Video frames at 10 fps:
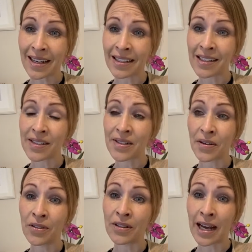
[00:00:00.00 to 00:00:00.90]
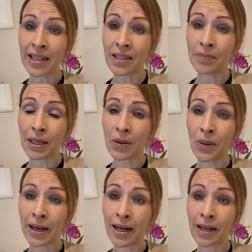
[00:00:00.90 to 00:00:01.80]
And so that can be
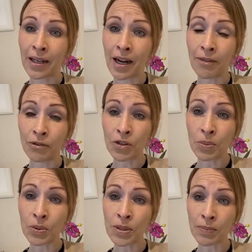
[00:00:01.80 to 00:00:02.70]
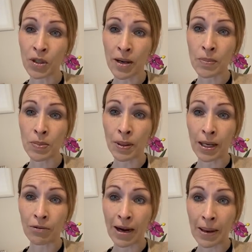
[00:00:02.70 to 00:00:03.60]
quite uncomfortable sometimes,
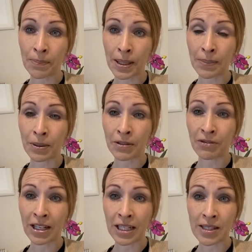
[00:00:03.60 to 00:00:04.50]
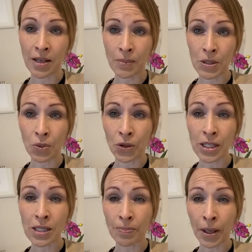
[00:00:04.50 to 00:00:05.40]
being around people and feeling so much more
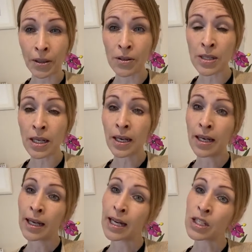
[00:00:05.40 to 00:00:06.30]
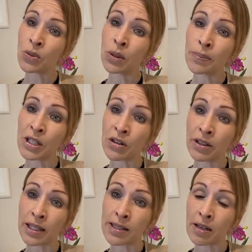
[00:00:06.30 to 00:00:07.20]
exposed, as you will be
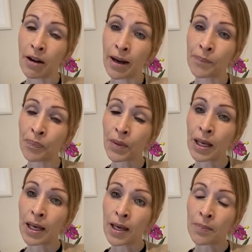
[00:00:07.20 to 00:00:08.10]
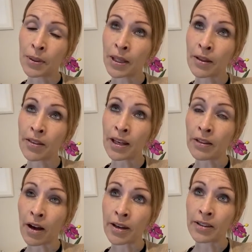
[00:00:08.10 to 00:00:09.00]
during this time. The other thing
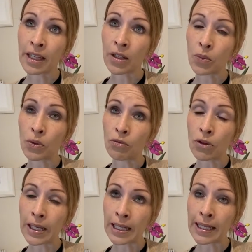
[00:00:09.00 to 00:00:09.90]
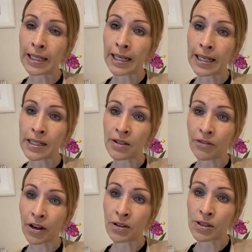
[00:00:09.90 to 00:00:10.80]
that I think we really need to
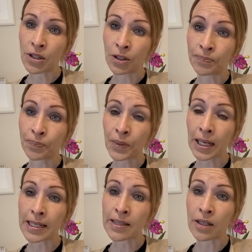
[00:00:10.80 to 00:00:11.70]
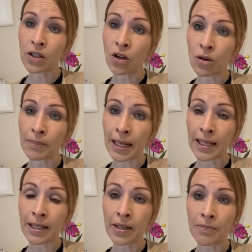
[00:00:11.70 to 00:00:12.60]
focus on is not
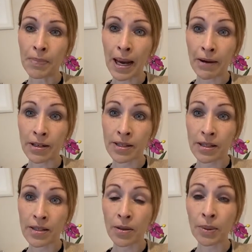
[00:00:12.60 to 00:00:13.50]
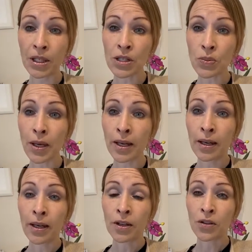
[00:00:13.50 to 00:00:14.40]
making comparisons. So because we're
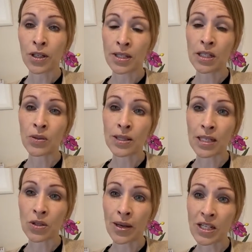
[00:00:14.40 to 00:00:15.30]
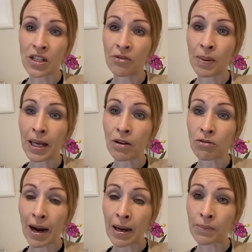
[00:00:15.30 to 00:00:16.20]
thrust into a situation of being
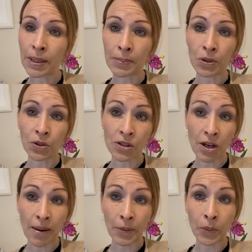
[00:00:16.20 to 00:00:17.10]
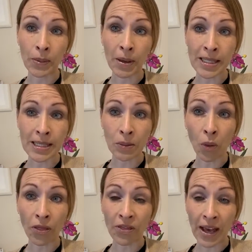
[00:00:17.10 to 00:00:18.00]
around people all the time and we might see
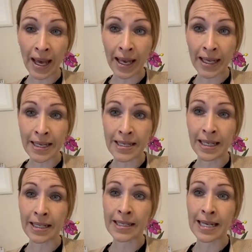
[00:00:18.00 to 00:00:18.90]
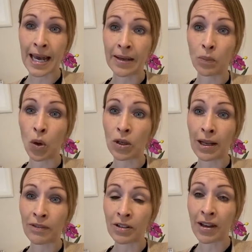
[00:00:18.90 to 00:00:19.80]
what they're eating in a day and what
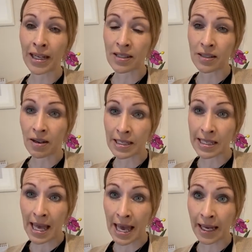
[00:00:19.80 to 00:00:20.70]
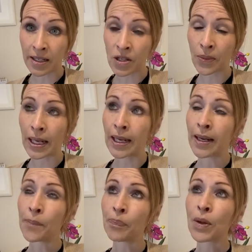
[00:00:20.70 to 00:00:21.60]
level of exercise they're doing,
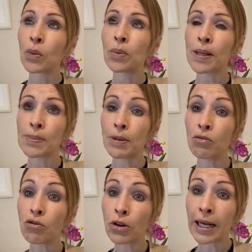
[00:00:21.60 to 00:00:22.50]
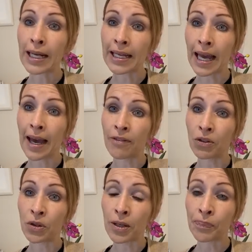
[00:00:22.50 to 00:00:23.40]
we must be really
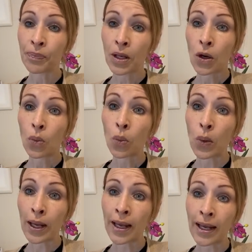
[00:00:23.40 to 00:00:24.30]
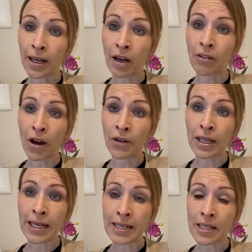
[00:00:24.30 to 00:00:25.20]
careful that we're in our own
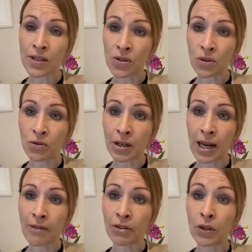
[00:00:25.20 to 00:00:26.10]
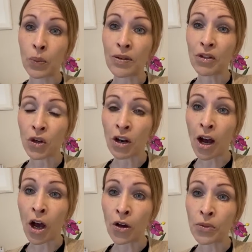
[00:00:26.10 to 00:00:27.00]
eating disorder recovery. We've got
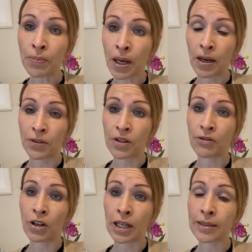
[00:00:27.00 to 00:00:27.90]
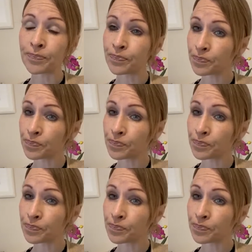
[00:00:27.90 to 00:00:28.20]
our own path to follow.